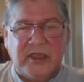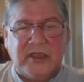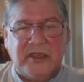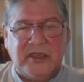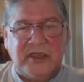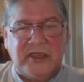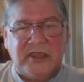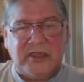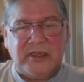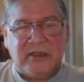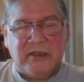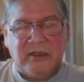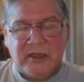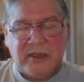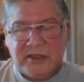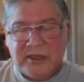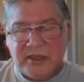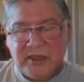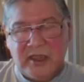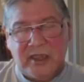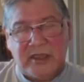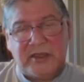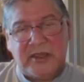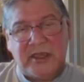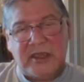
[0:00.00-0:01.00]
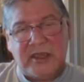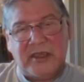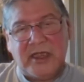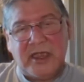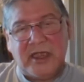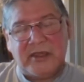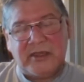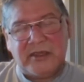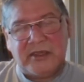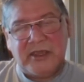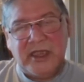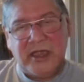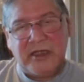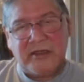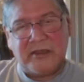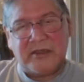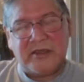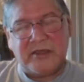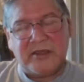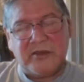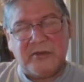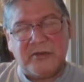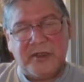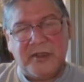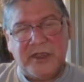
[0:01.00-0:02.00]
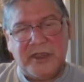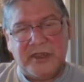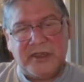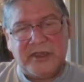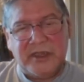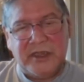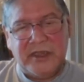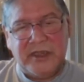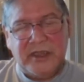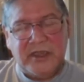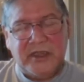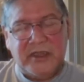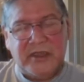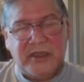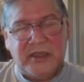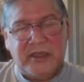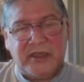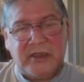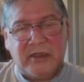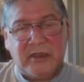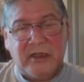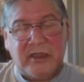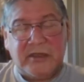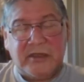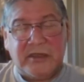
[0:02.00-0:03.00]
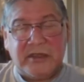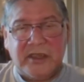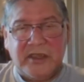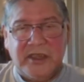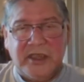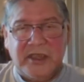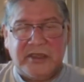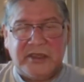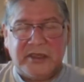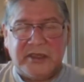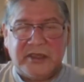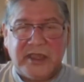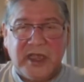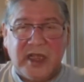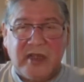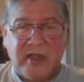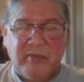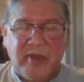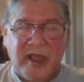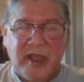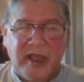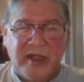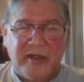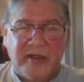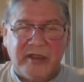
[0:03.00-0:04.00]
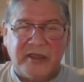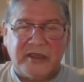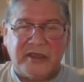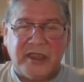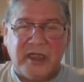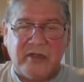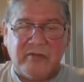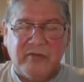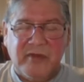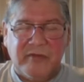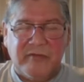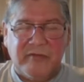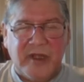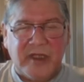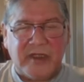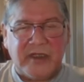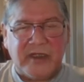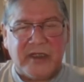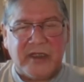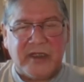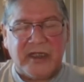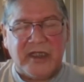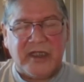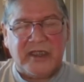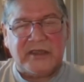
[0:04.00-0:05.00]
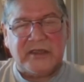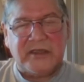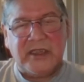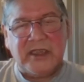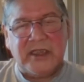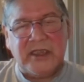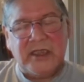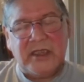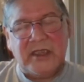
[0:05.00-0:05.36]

These constellations had sacred stories. These constellations had patterns that we recognized.